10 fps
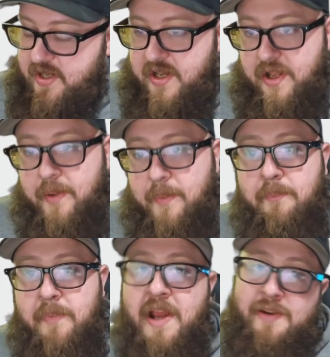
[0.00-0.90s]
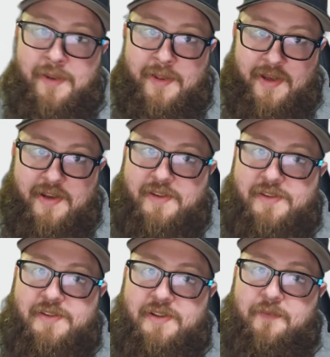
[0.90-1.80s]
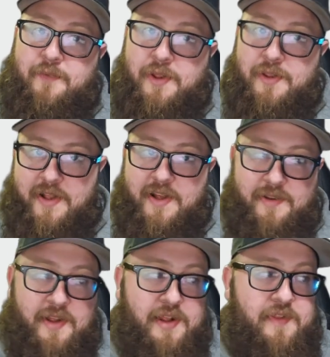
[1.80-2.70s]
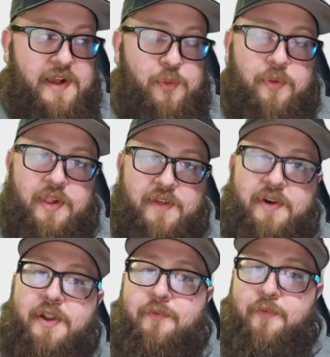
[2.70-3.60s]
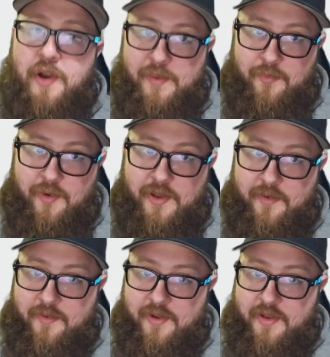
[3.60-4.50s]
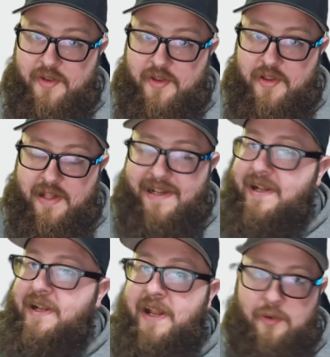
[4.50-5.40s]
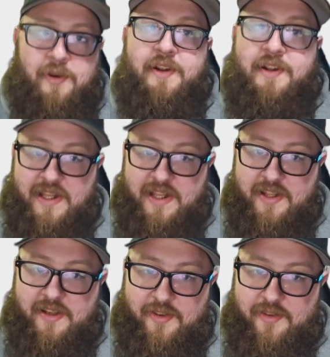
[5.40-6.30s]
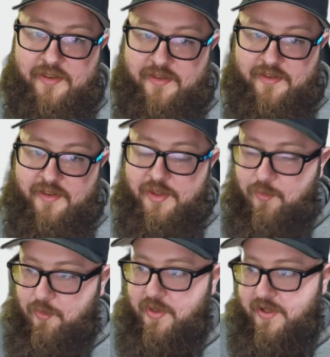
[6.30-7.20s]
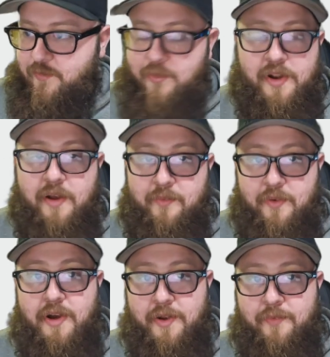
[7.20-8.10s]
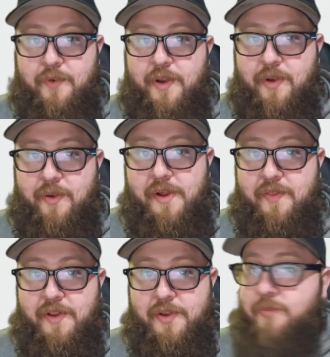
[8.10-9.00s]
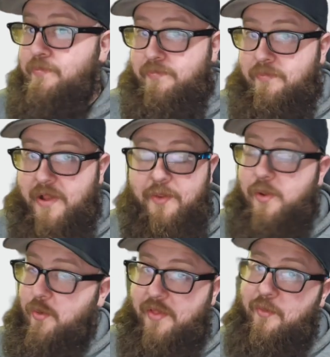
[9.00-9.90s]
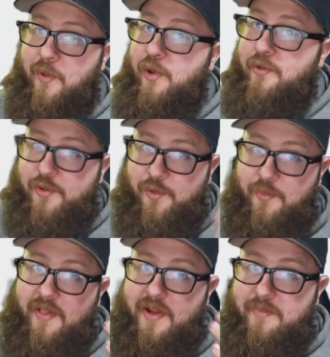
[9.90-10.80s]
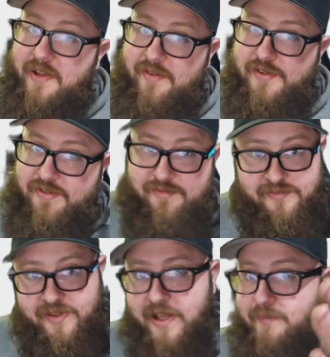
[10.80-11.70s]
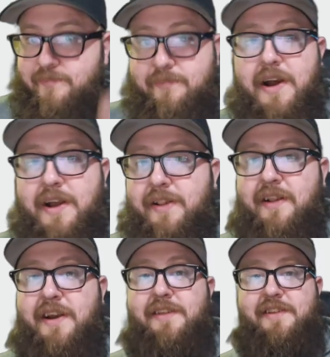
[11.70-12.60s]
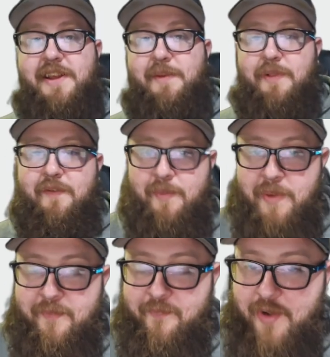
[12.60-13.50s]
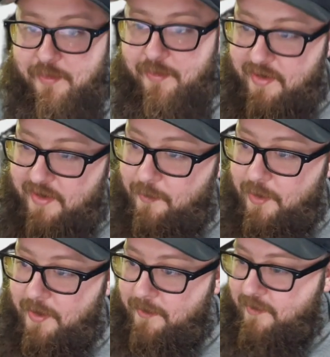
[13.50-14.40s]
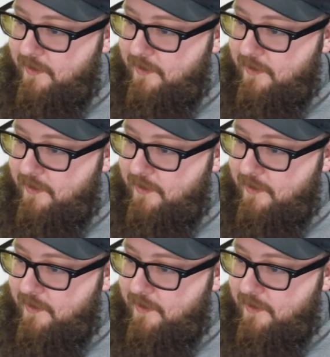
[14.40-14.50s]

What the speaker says: a magnetized floodlight that you will leave on a frame rail, guaranteed. You will leave one on a frame rail, and then you'll either learn or you'll be like me and just keep buying lights and keep leaving them on frame rails.